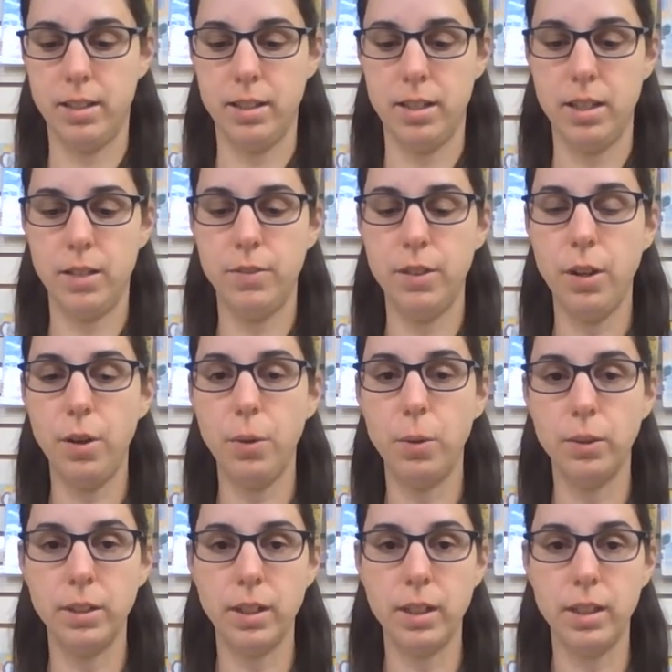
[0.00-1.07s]
of the
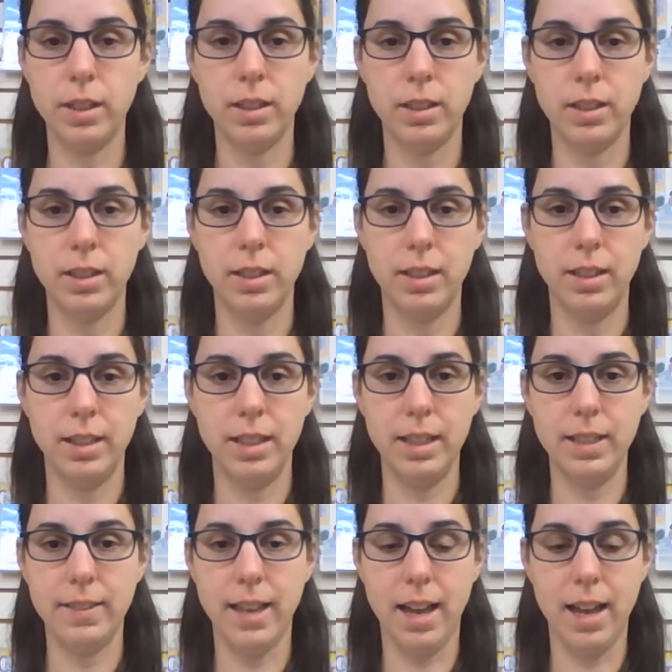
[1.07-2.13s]
holder,
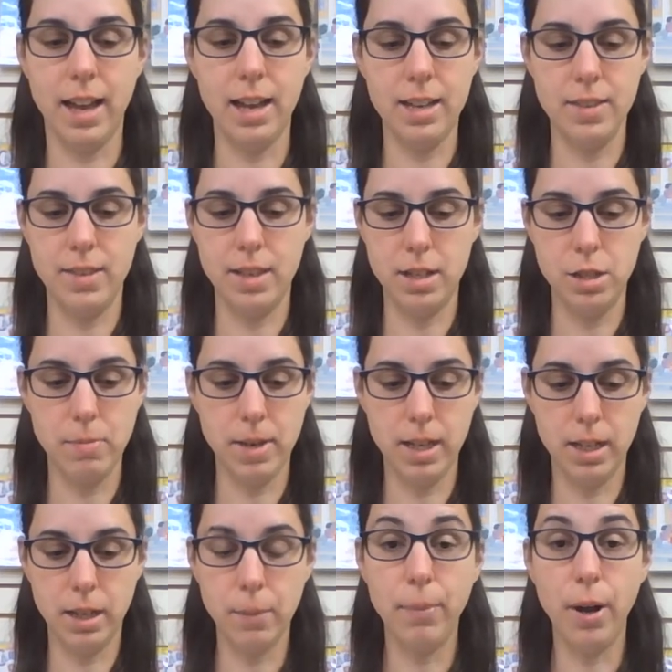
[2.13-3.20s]
like that. And then you
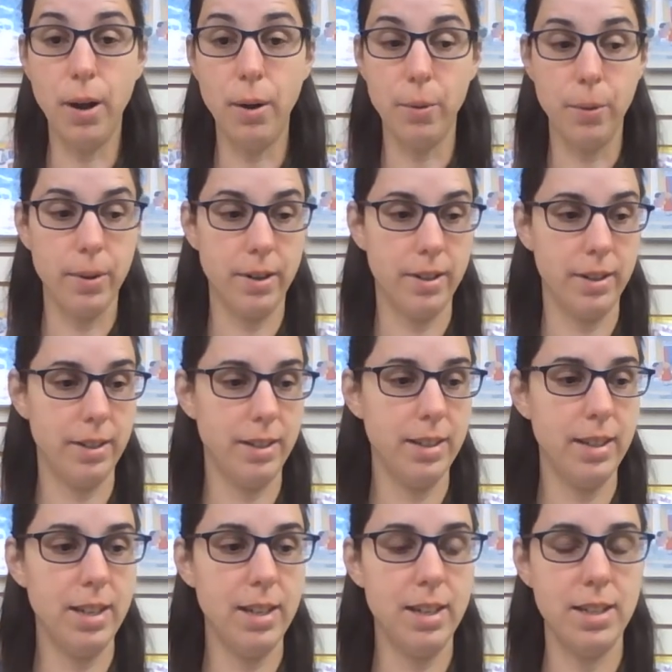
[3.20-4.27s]
make a bow.
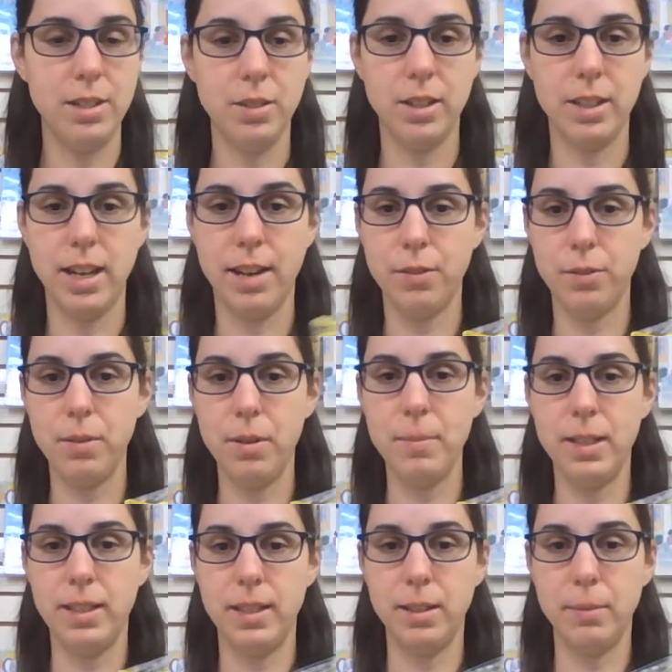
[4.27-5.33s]
And you can have a
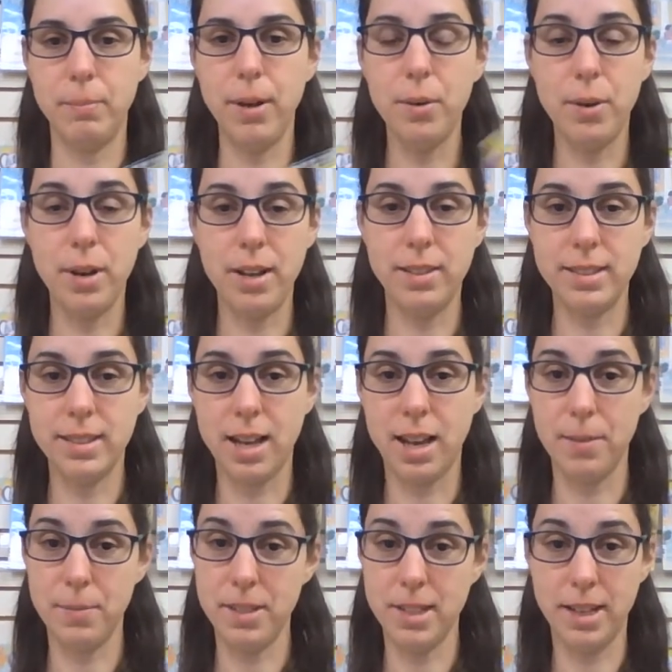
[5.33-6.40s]
ribbon and a bow on the
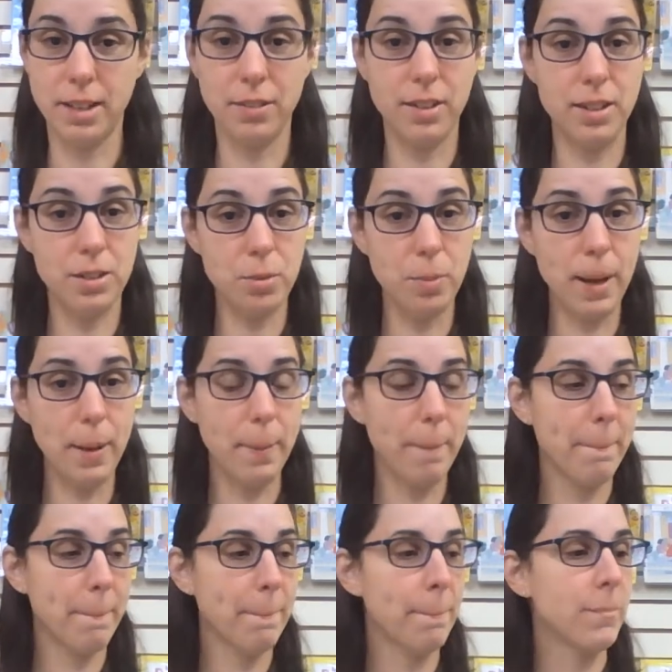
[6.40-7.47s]
top to decorate as well.
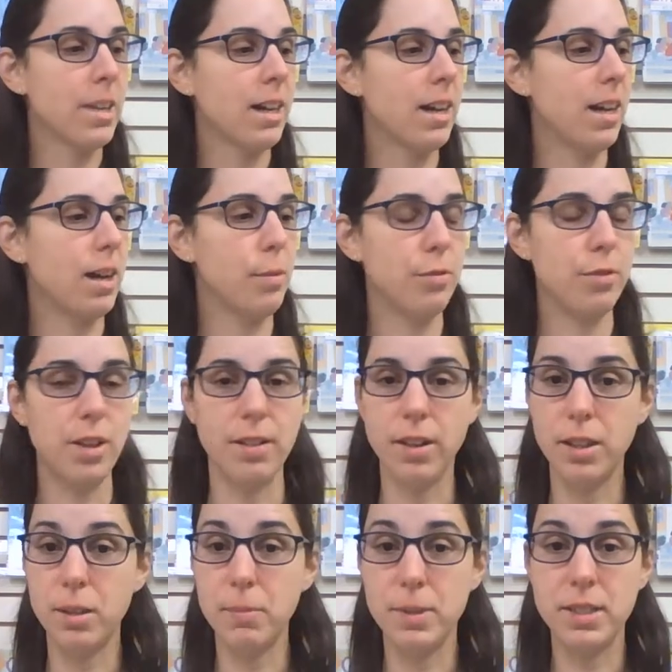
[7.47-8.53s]
If you have
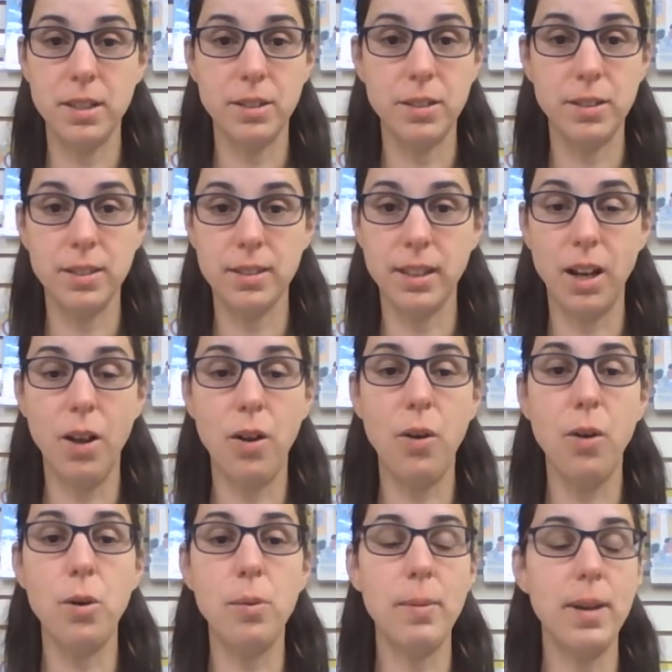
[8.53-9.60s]
other materials at
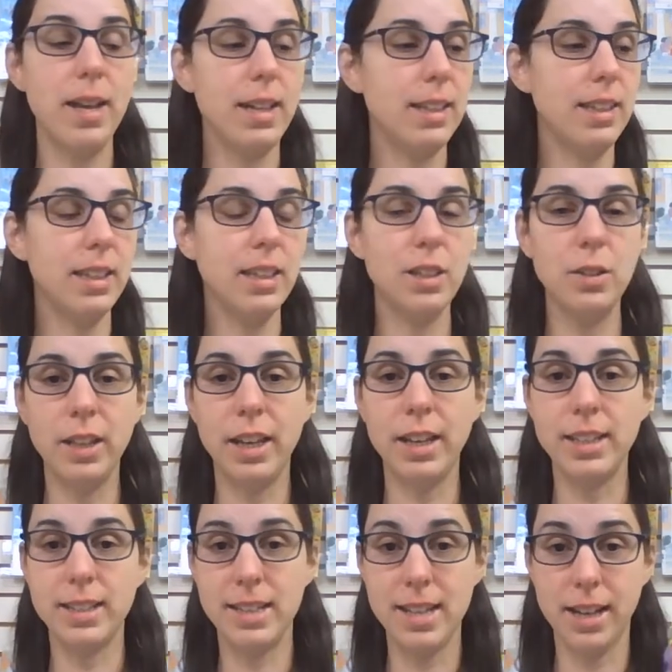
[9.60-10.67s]
home, anything you'd
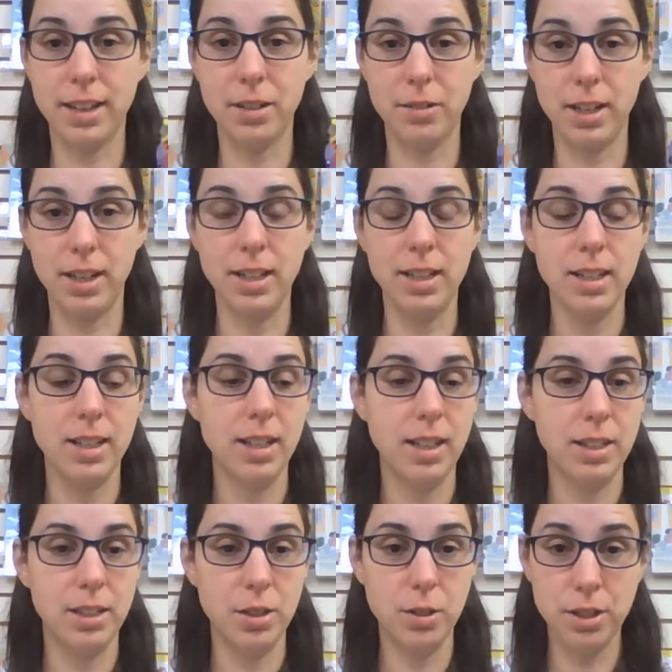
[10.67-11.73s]
like to decorate,
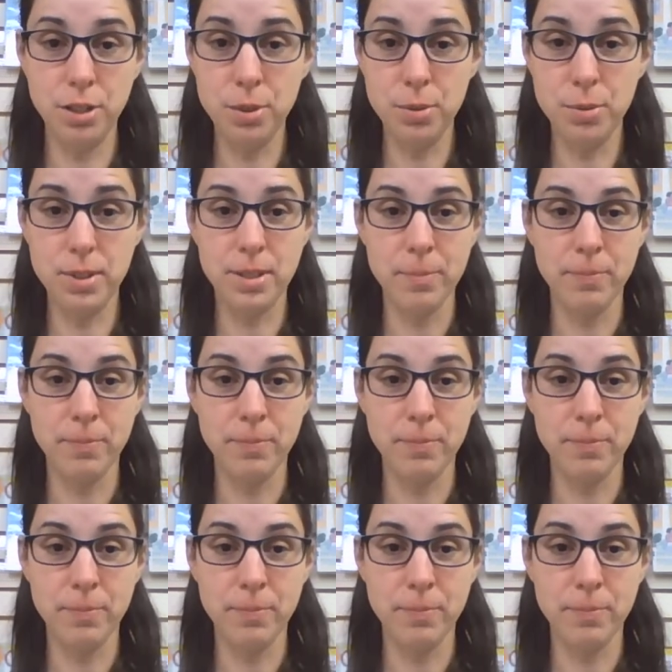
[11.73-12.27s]
you can use.